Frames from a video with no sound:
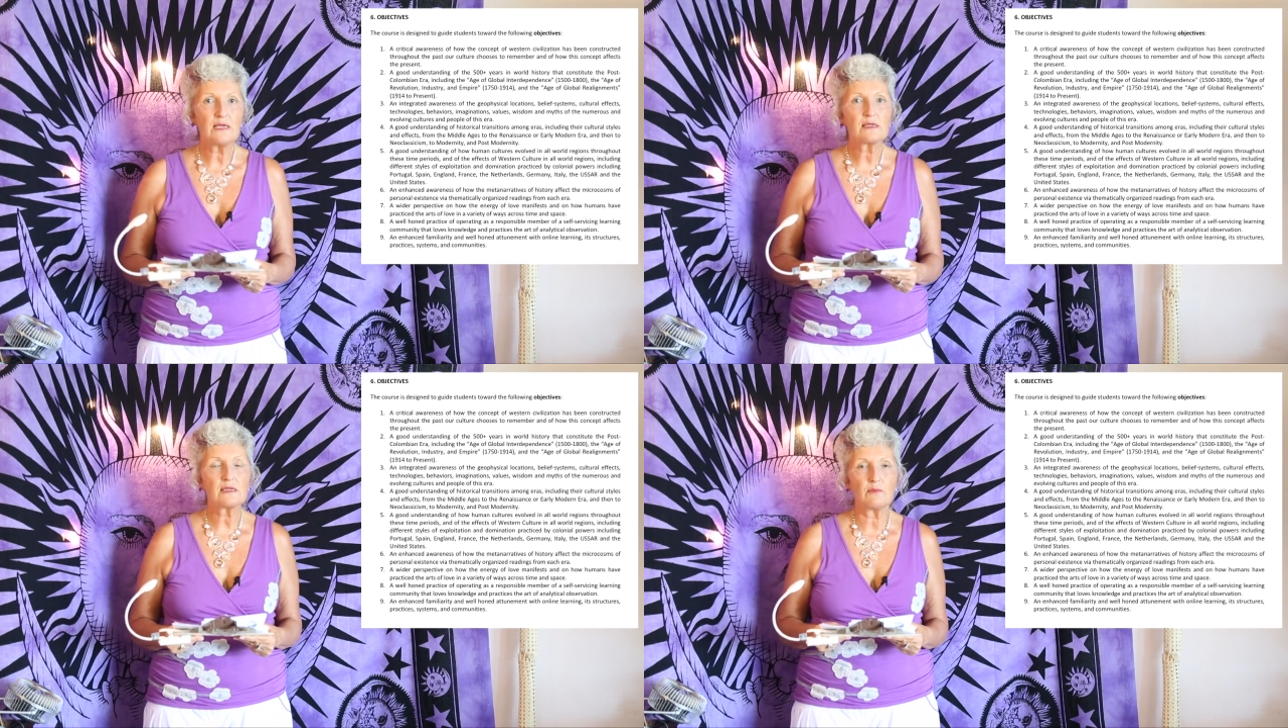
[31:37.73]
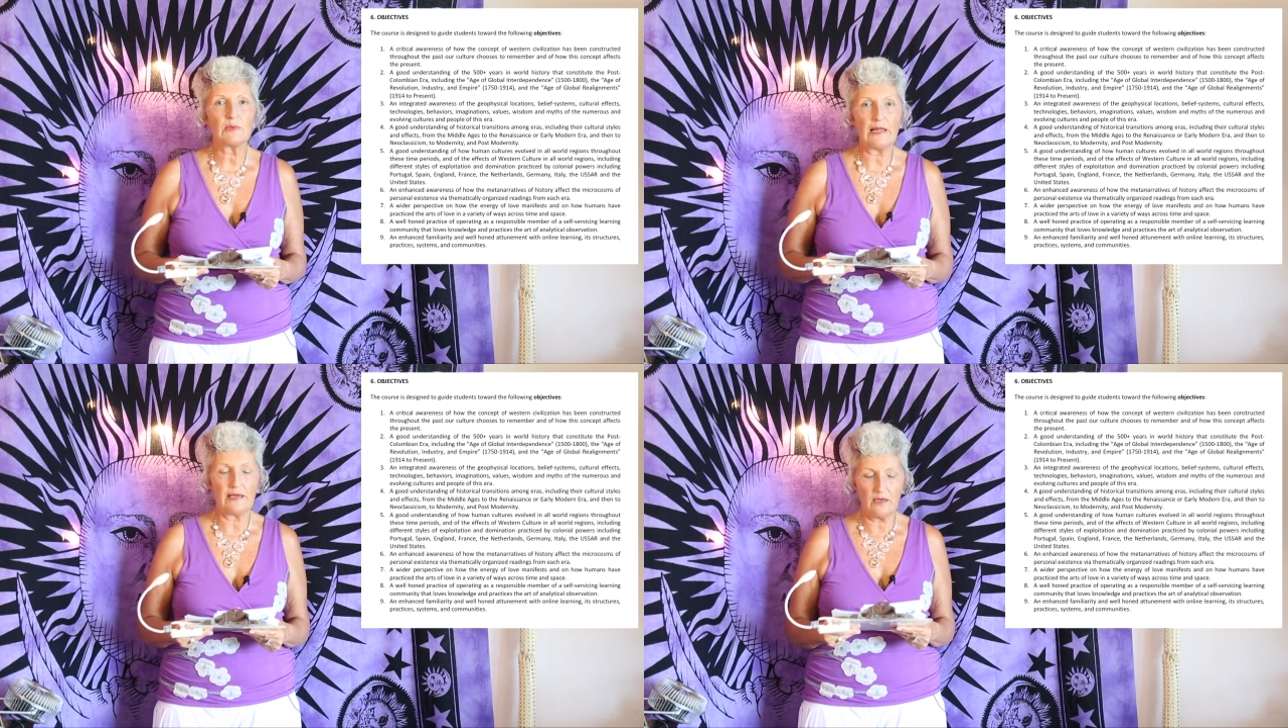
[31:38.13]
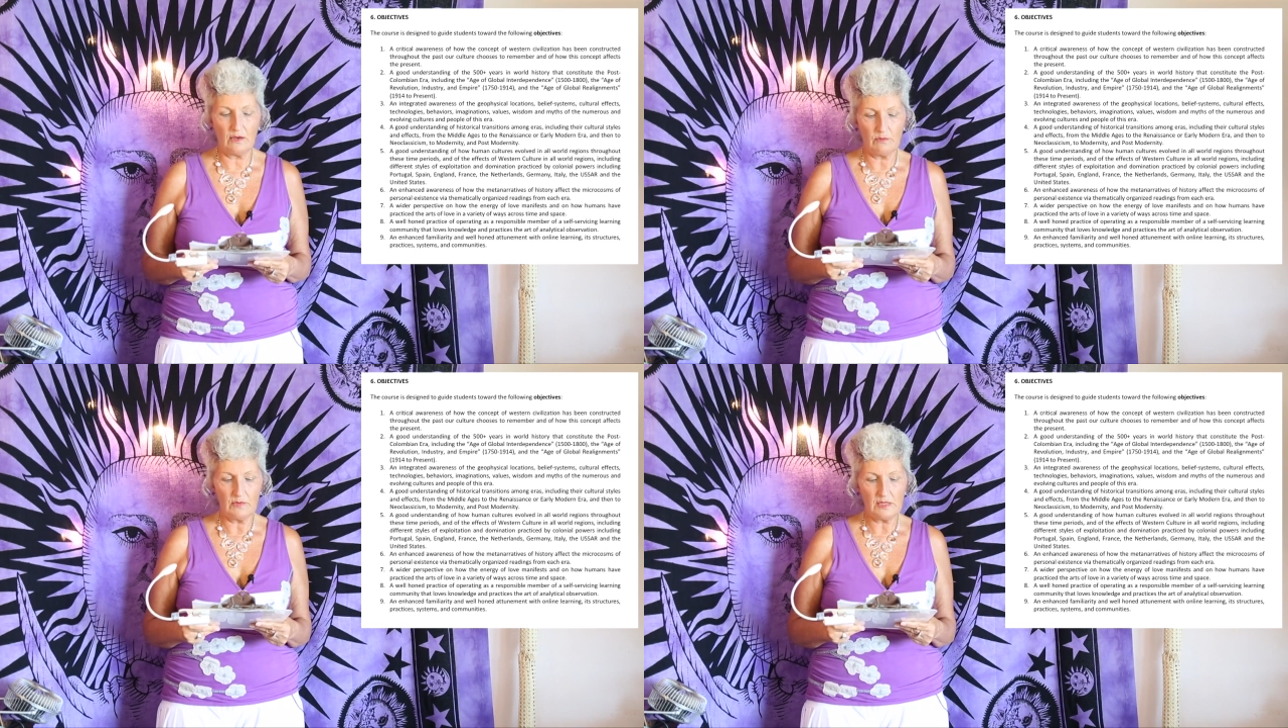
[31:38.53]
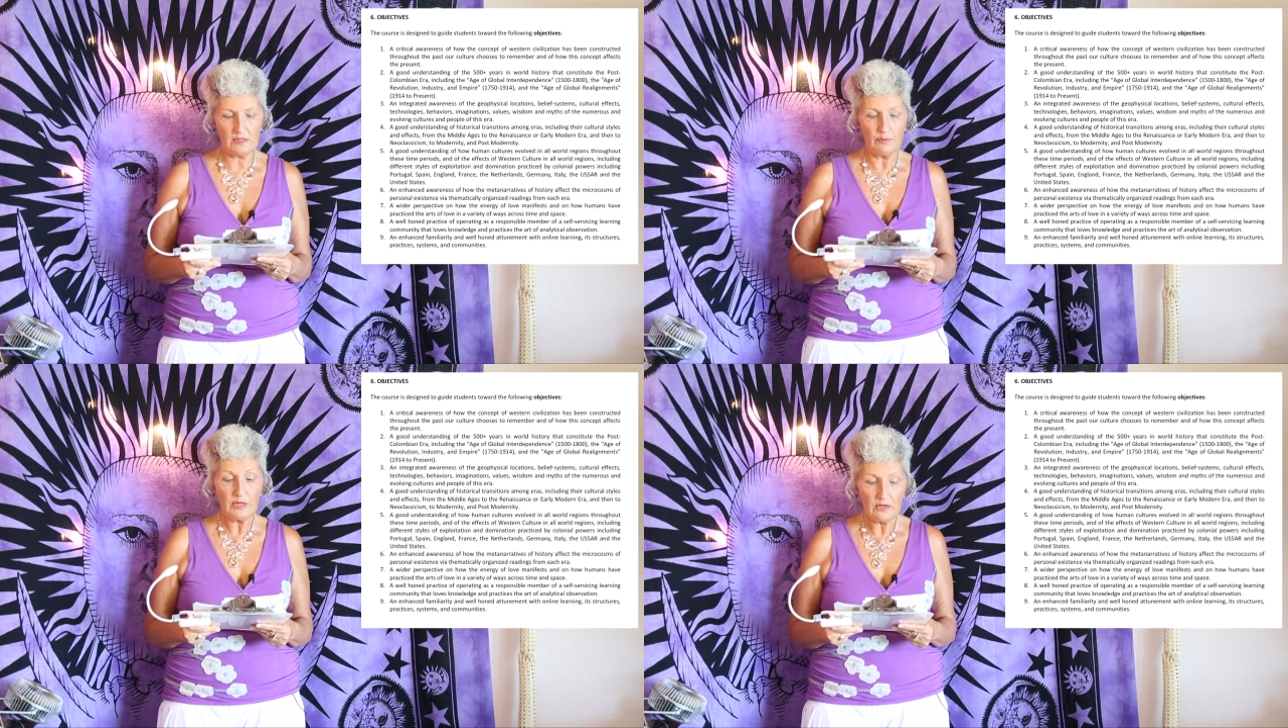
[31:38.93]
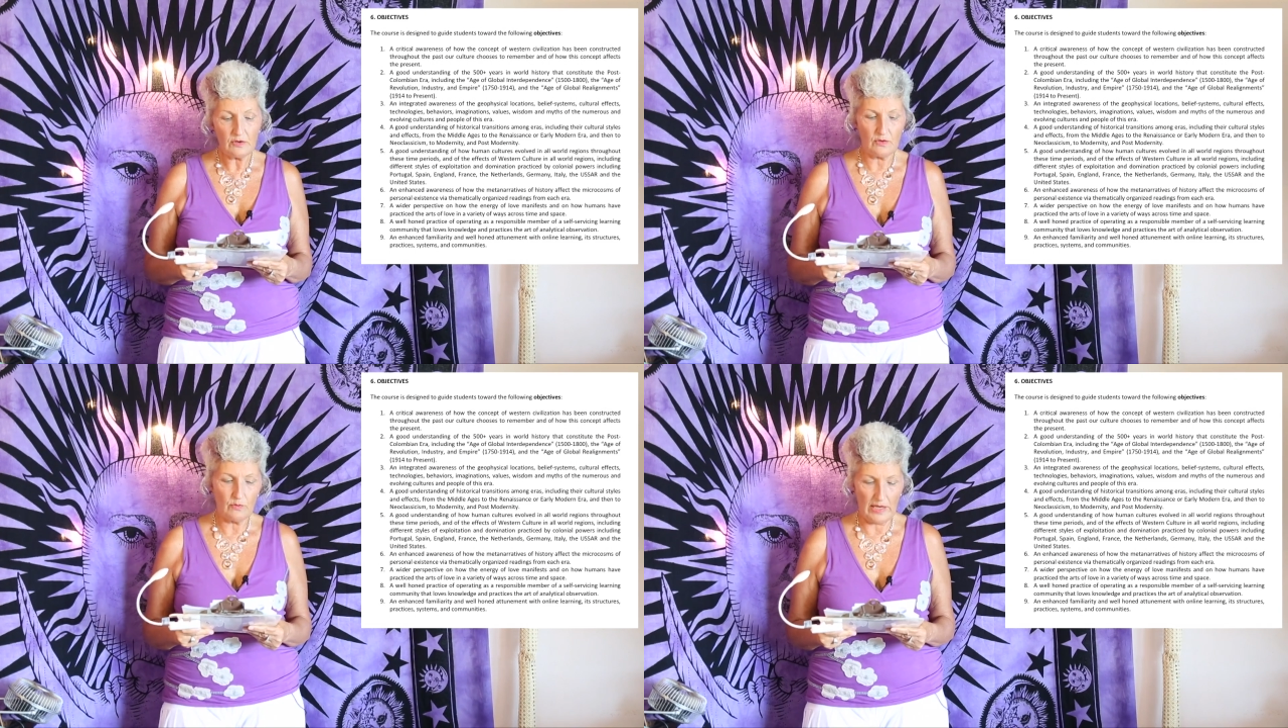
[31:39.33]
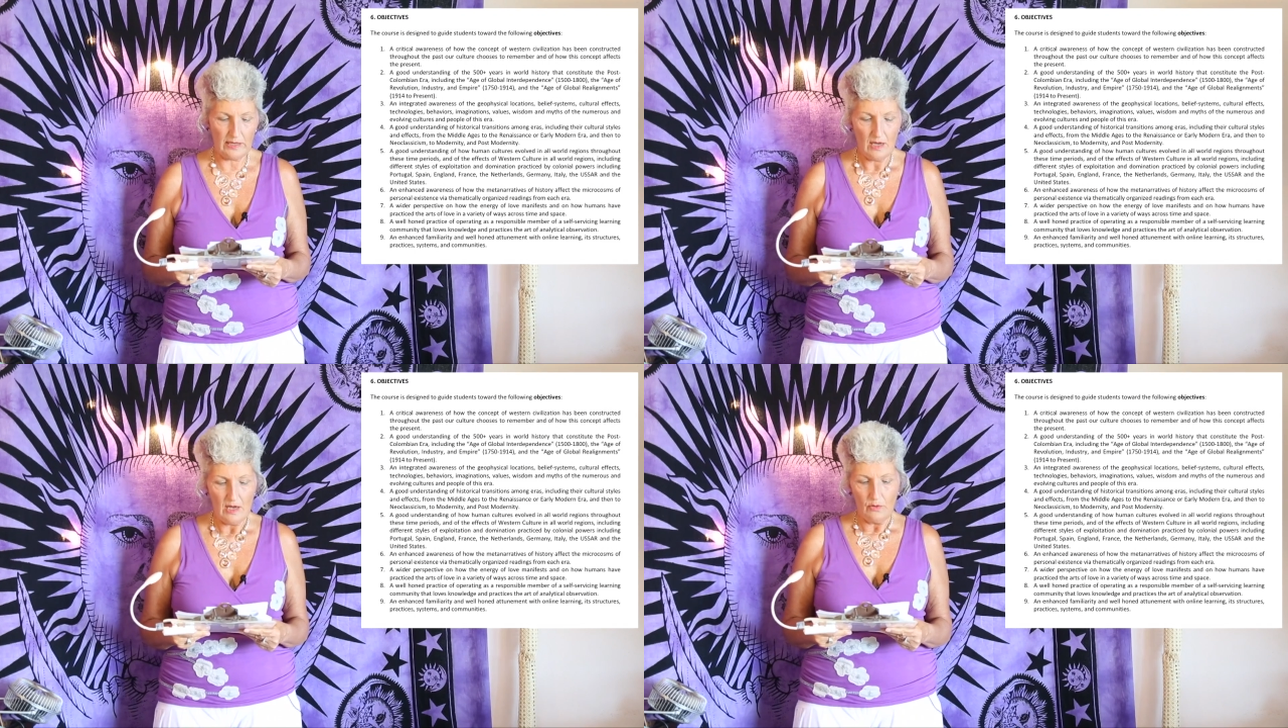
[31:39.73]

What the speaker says: is a period when